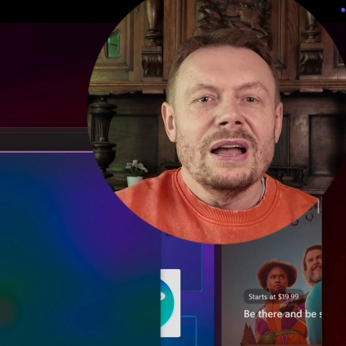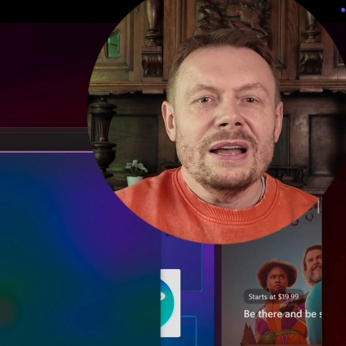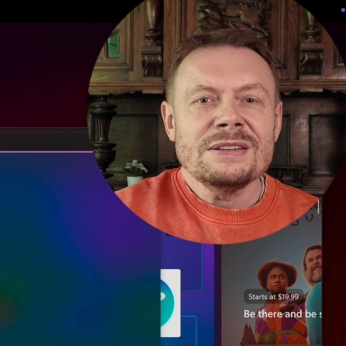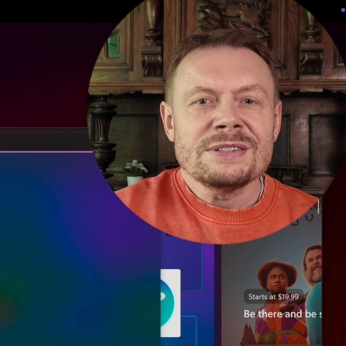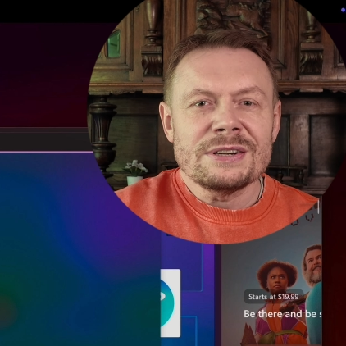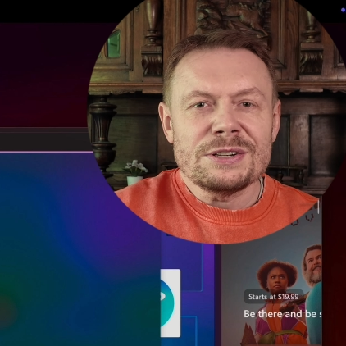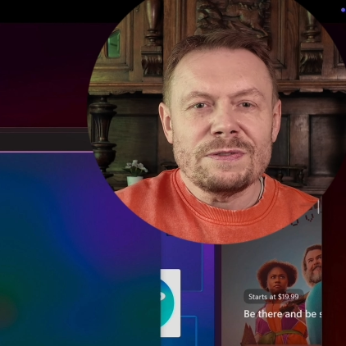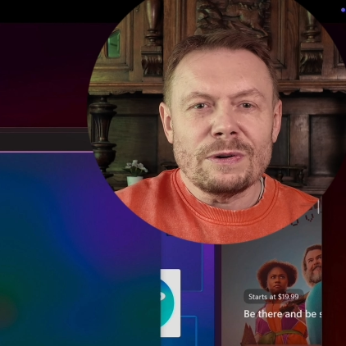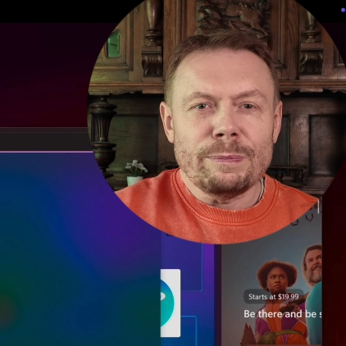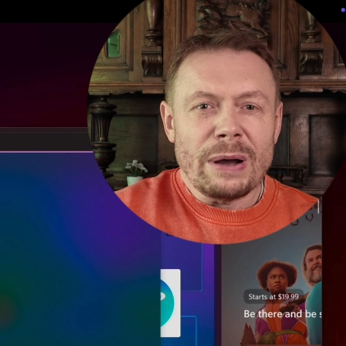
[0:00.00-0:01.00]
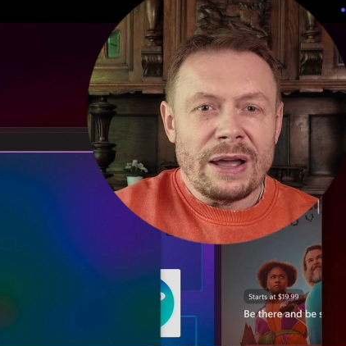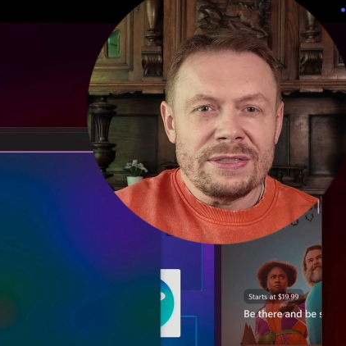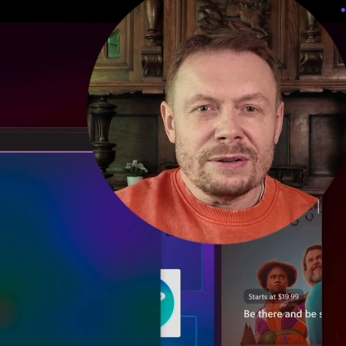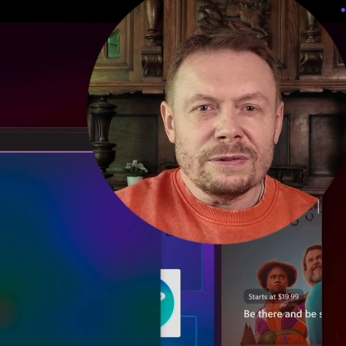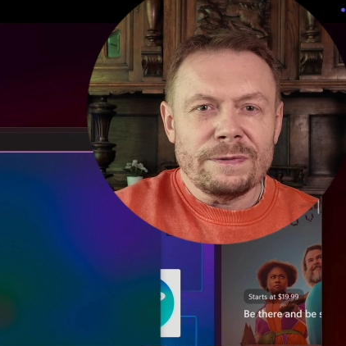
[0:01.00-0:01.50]
and search for
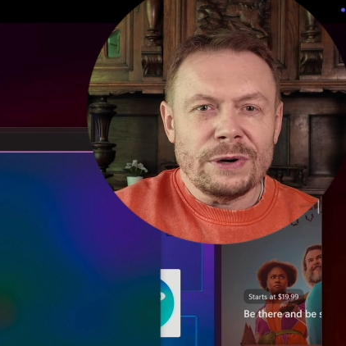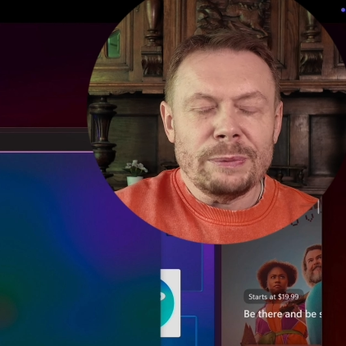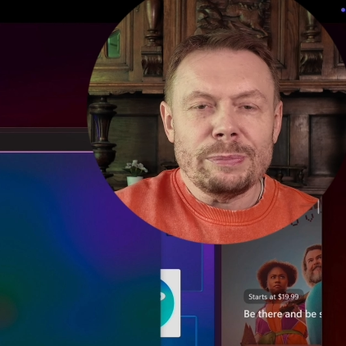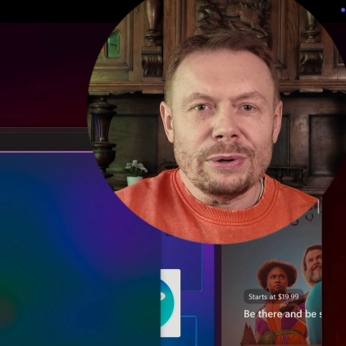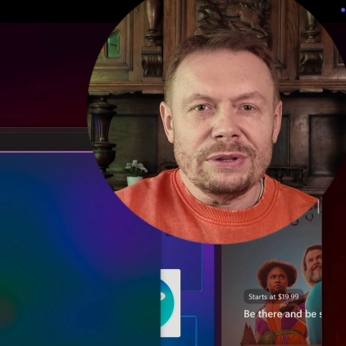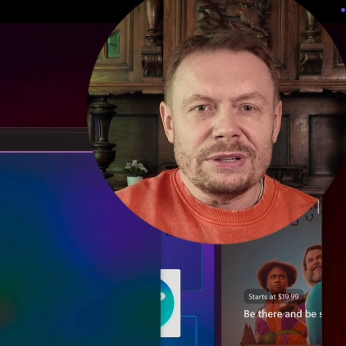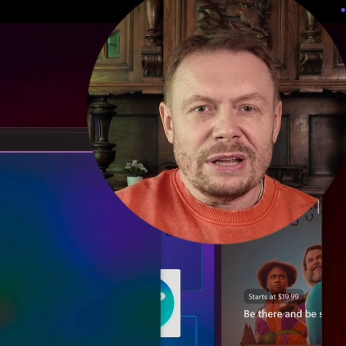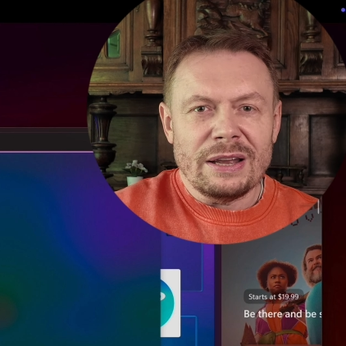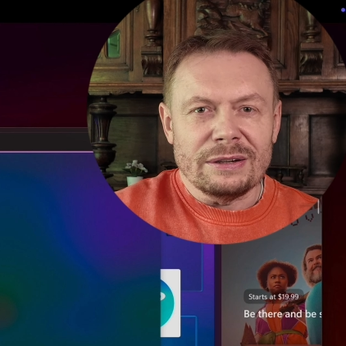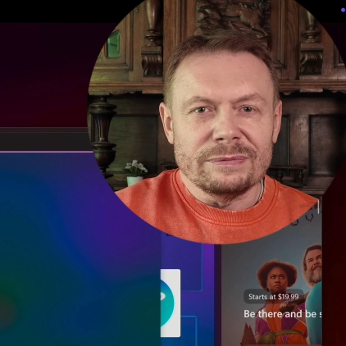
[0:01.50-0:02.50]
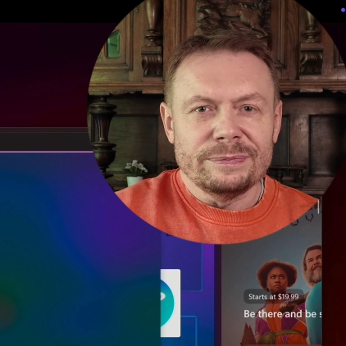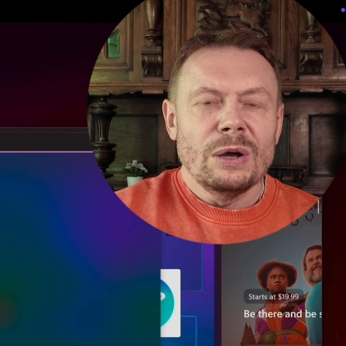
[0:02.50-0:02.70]
Python 3.10.